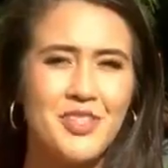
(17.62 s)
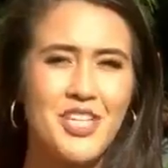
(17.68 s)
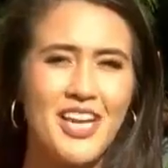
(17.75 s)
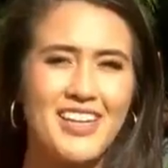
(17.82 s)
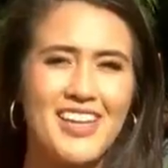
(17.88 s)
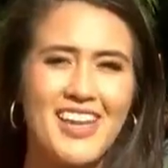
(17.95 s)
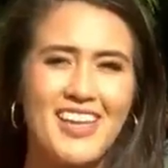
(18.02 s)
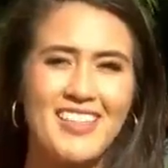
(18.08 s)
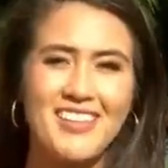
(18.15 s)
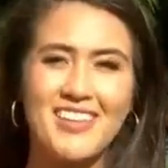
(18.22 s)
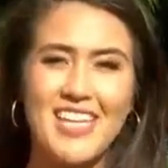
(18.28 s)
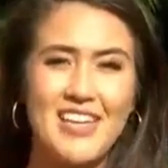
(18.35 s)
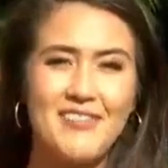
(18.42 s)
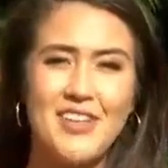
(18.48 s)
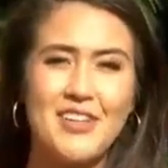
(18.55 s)
Jen Keith,
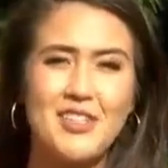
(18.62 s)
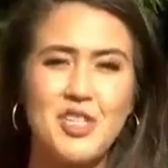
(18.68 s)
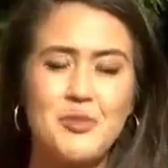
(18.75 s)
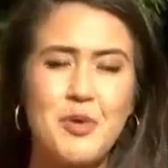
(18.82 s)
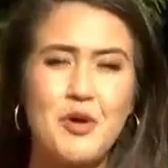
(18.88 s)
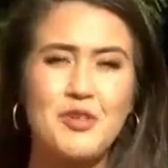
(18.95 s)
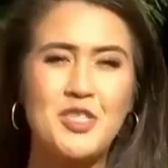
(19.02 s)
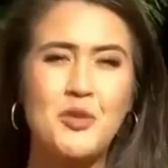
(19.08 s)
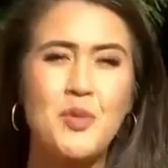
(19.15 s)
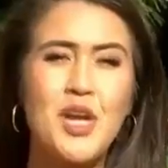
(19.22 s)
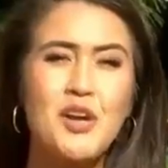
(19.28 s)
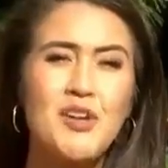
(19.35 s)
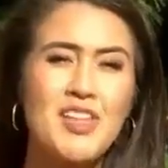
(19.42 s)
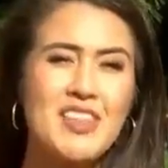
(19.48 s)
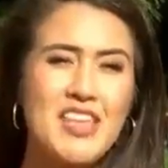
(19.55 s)
good evening to you both. So we
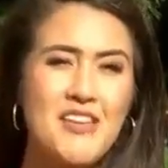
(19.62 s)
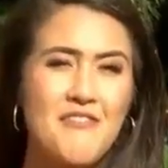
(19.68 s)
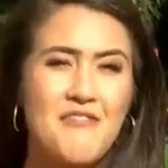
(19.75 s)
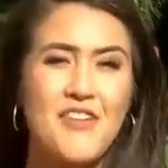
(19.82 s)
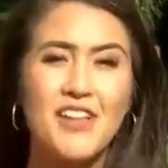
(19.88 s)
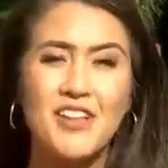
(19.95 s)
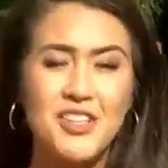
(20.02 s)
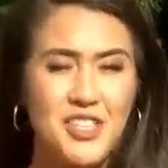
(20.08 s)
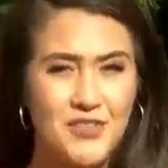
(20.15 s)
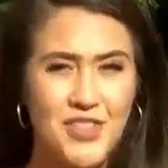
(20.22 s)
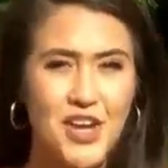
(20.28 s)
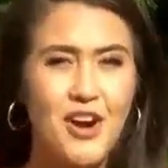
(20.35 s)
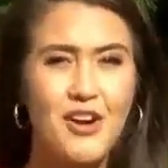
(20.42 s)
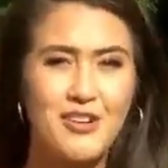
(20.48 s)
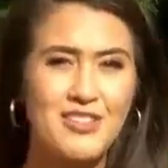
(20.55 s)
are in the Village of
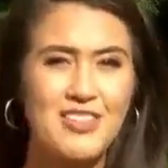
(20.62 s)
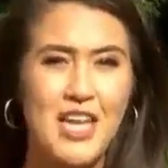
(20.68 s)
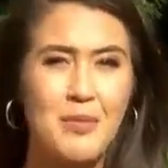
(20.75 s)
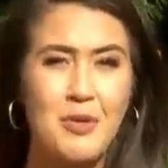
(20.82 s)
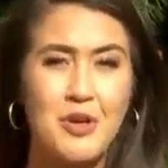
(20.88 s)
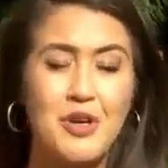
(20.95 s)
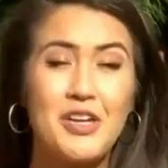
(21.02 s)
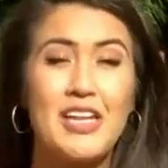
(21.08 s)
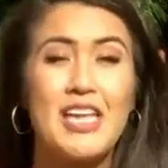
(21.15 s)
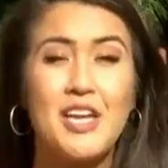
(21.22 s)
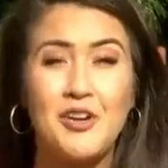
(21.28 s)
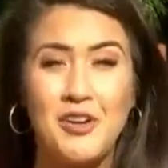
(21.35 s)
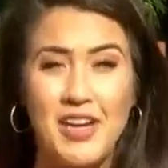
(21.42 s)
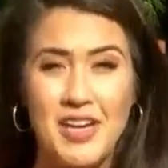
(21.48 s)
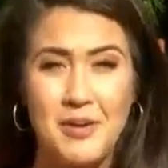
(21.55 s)
the Arts neighborhood
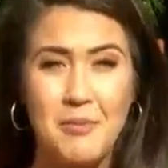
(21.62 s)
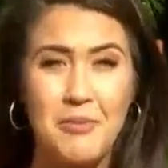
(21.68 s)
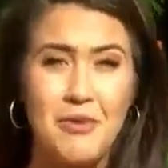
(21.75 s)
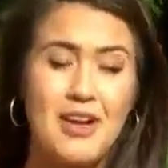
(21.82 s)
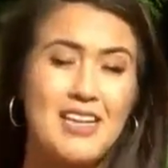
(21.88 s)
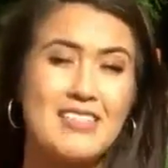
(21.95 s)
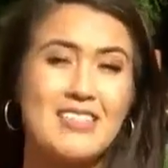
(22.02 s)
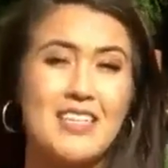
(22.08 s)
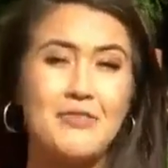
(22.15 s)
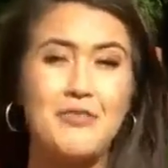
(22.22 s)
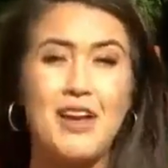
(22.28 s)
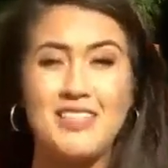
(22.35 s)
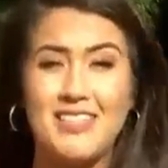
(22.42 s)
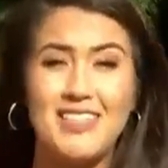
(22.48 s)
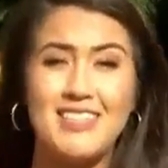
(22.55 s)
here in Bradenton.
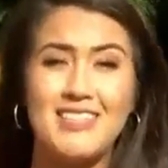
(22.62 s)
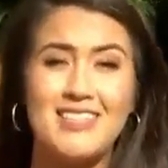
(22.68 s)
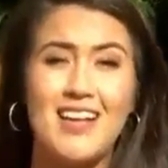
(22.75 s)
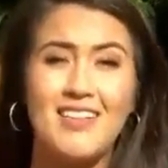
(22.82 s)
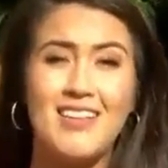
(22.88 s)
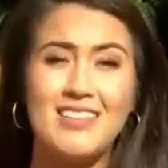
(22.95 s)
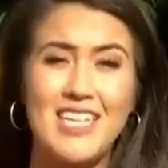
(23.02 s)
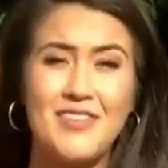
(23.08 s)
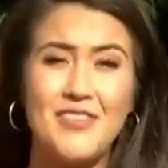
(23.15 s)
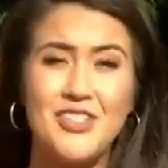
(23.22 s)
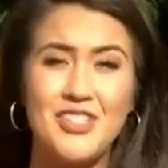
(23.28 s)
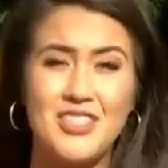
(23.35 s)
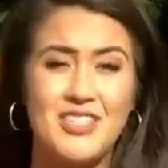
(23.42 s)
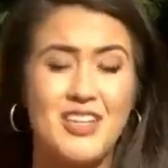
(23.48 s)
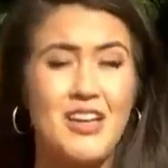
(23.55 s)
Residents tell us even
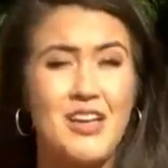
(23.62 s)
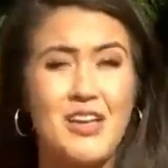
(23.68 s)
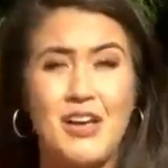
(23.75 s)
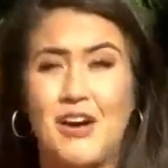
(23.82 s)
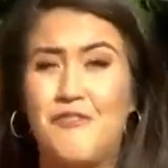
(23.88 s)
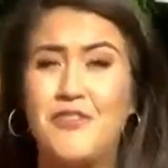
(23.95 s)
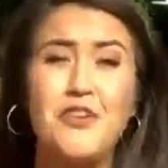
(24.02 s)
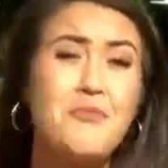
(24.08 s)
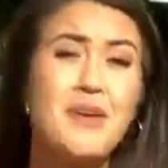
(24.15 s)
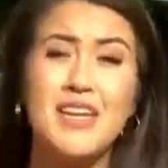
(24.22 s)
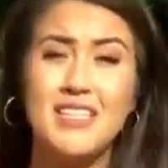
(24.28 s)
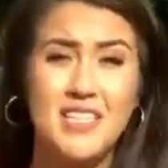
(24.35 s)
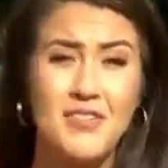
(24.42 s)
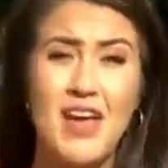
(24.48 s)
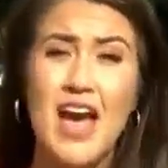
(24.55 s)
just a few
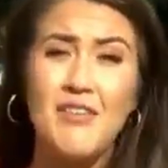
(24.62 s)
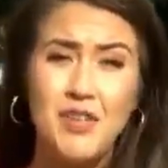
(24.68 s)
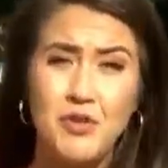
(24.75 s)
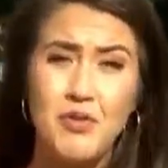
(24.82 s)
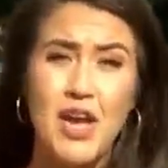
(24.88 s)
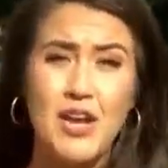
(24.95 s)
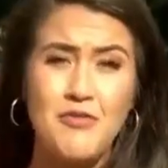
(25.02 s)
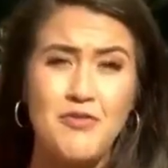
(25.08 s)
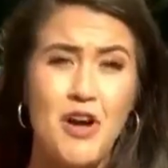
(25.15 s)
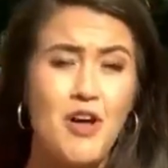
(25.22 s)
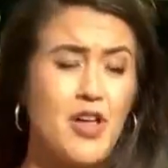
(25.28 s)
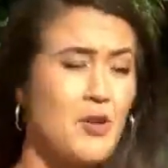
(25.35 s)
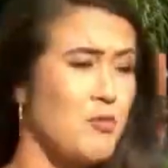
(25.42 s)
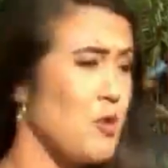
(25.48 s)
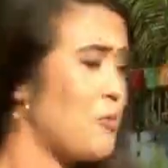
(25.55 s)
minutes of heavy
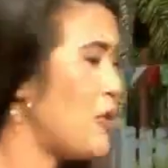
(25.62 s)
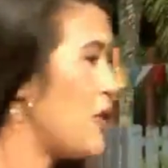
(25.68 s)
rainfall, it will